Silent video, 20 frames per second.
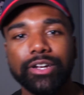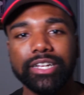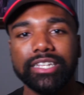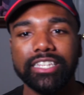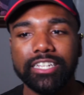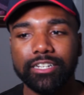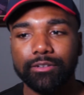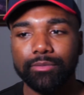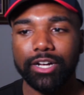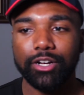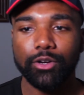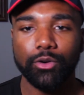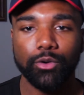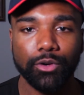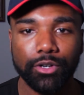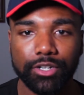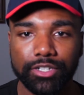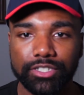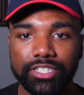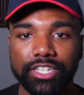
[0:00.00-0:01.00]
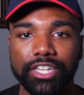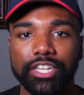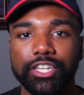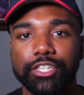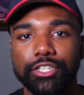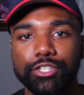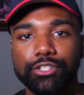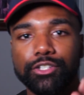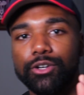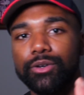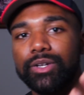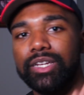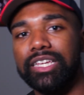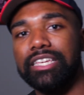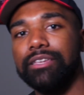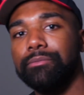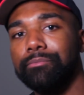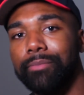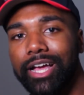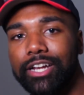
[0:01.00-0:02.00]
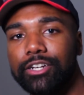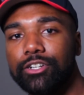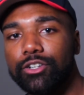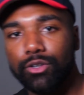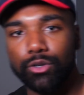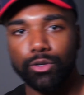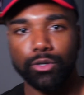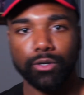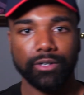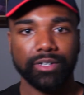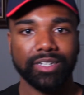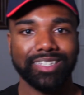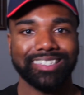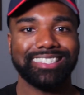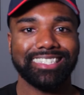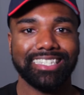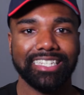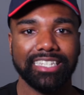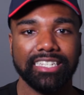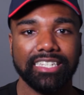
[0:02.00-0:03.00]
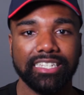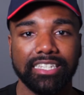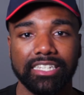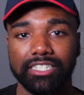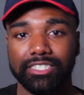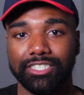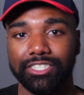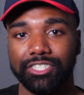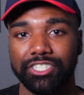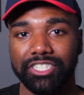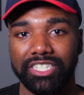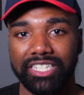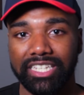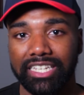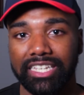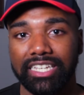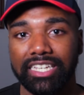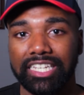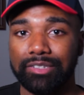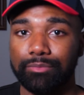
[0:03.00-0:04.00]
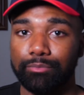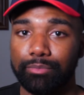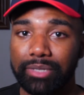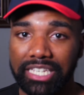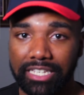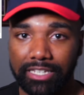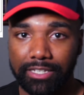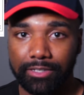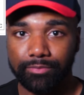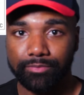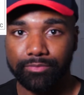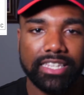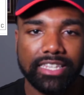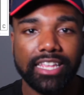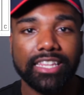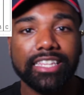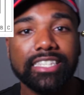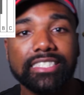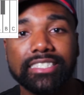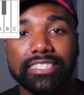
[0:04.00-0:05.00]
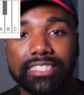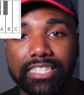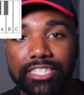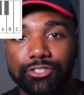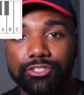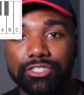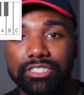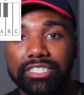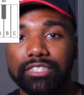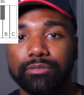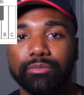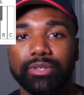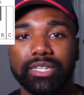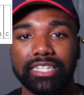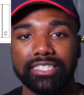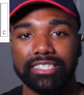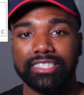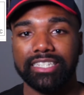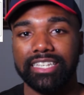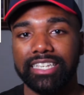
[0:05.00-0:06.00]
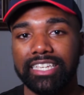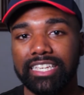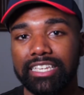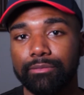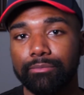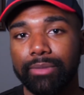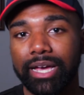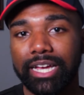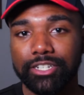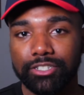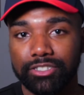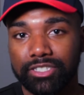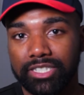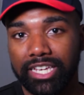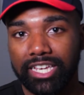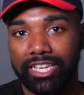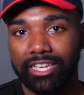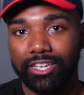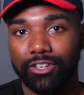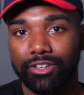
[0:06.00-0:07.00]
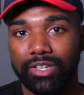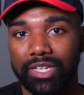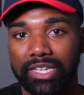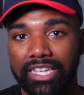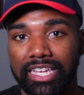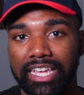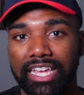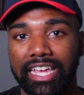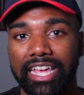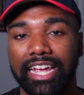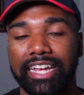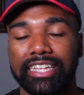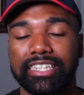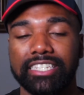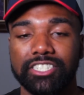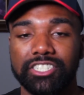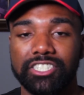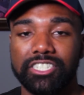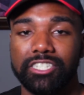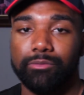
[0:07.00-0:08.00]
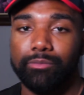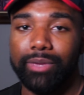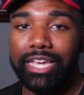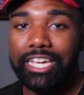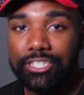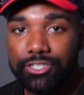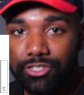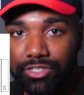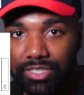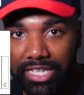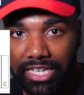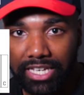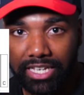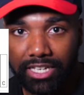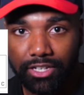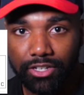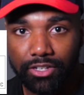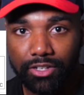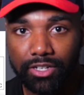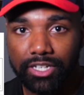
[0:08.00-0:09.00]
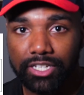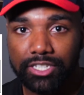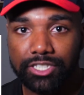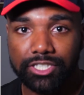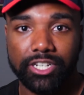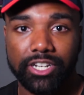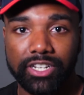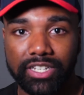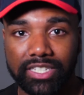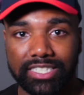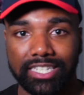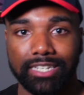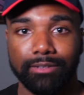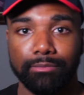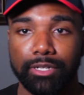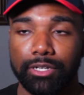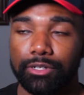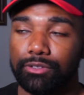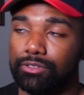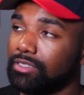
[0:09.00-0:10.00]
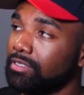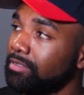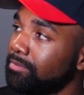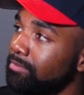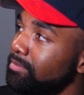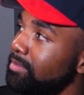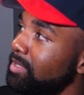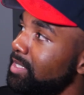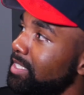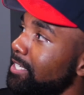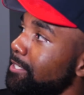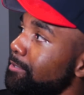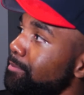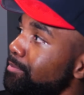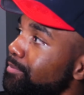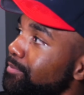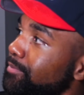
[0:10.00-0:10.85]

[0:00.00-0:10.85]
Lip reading: anything about chords, you know an E minor chord is E, G, and B. Now this is interesting because the E minor scale and the G major scale share the same notes. See?